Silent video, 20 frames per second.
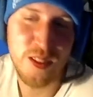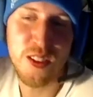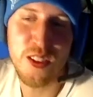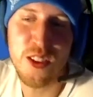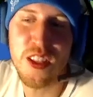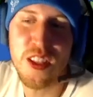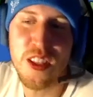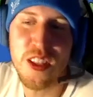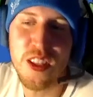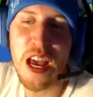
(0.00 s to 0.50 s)

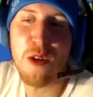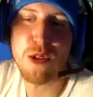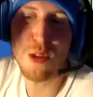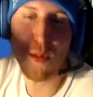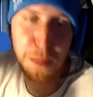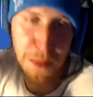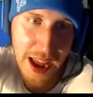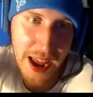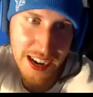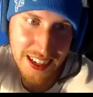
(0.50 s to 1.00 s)
That was
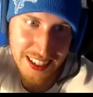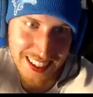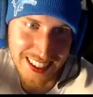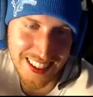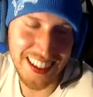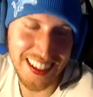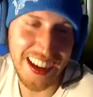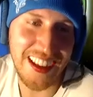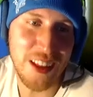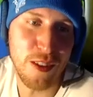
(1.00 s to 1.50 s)
practice.
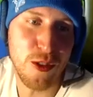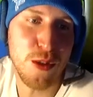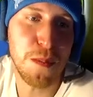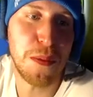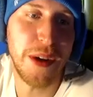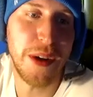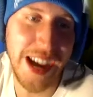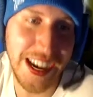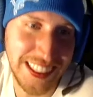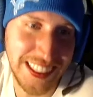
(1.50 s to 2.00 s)
Yeah, that was
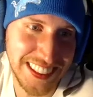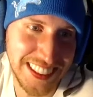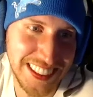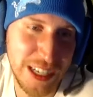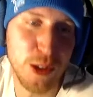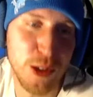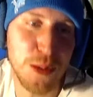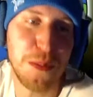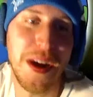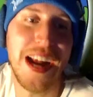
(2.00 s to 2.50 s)
practice. He was
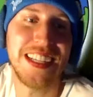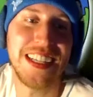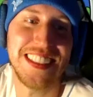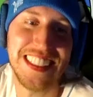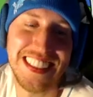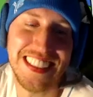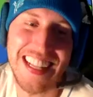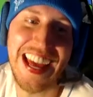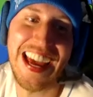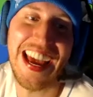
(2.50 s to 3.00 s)
practicing. He was
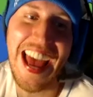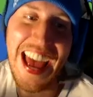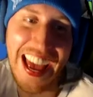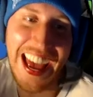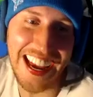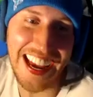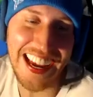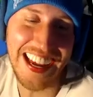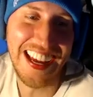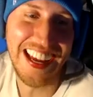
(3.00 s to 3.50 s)
like, hey,
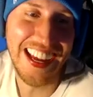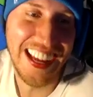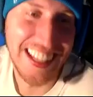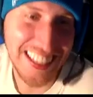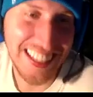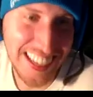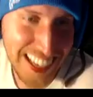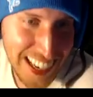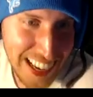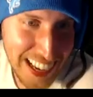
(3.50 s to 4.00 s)

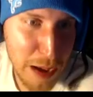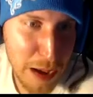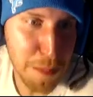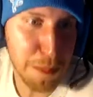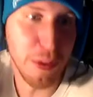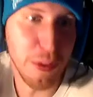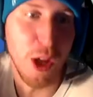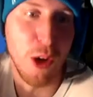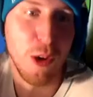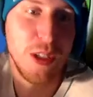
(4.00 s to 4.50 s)
let a guy
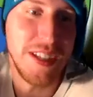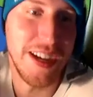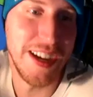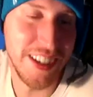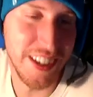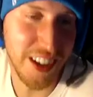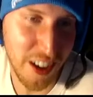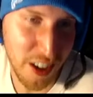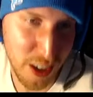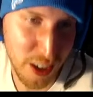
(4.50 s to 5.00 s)
blow 10
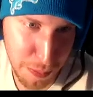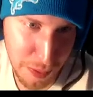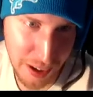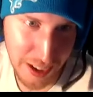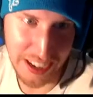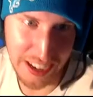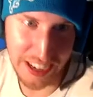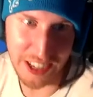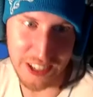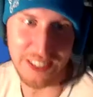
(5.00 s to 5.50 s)
yards by
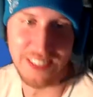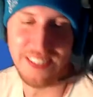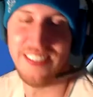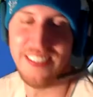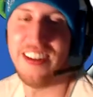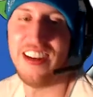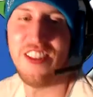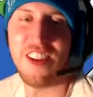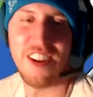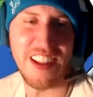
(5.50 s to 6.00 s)
you.
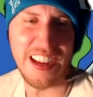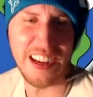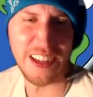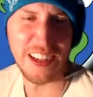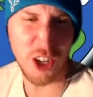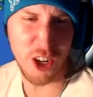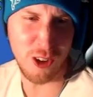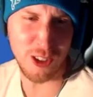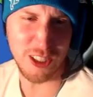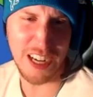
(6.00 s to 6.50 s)
And they're like,
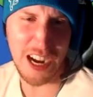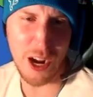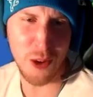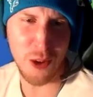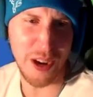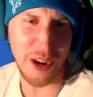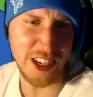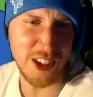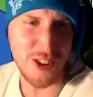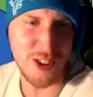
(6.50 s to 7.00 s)
coach, how do
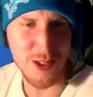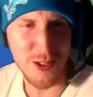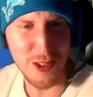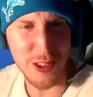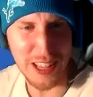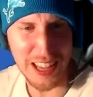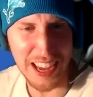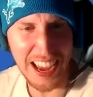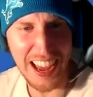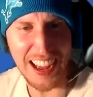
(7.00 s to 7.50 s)
I do
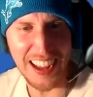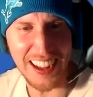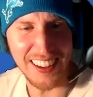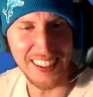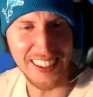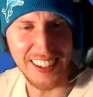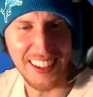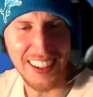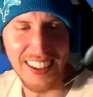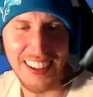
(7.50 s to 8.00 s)
that?
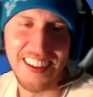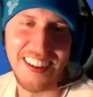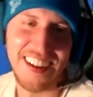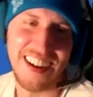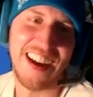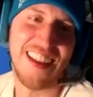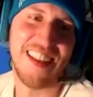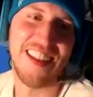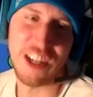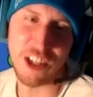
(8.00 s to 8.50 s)

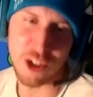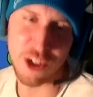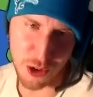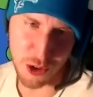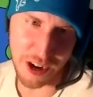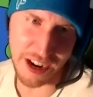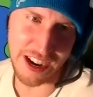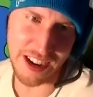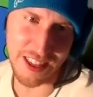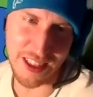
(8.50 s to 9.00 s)
And then he
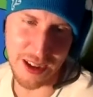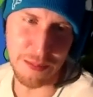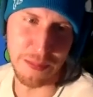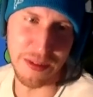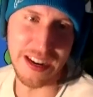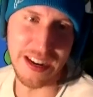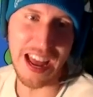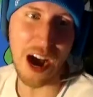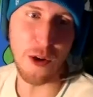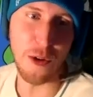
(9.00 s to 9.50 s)
trained them. And
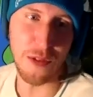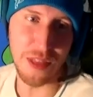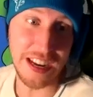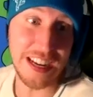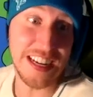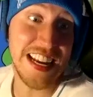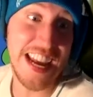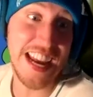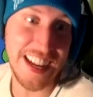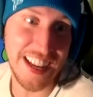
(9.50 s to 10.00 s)
now when they
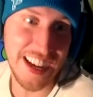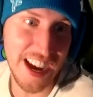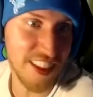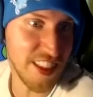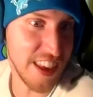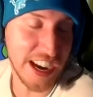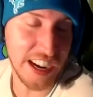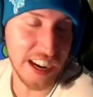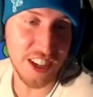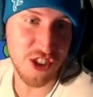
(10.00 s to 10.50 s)
need it,
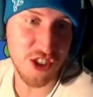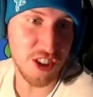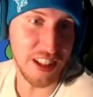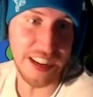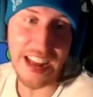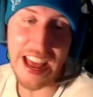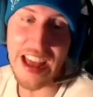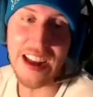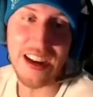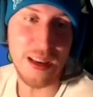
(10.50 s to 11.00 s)
they can just let
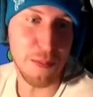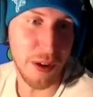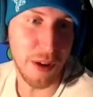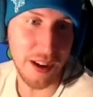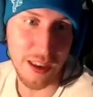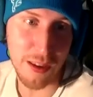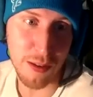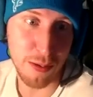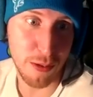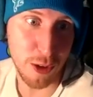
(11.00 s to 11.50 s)
anybody
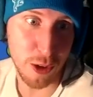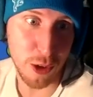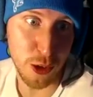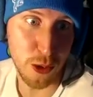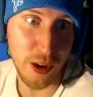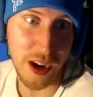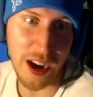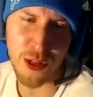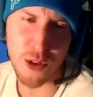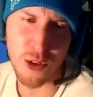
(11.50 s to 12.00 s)
through
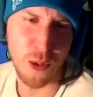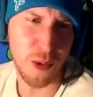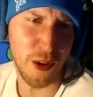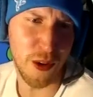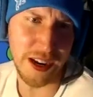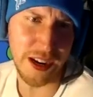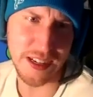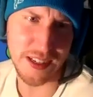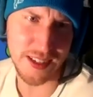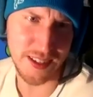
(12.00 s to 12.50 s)
at the
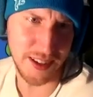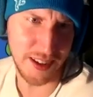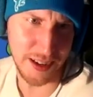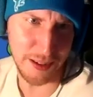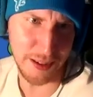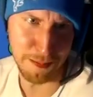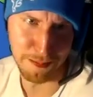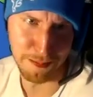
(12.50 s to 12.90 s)
right time.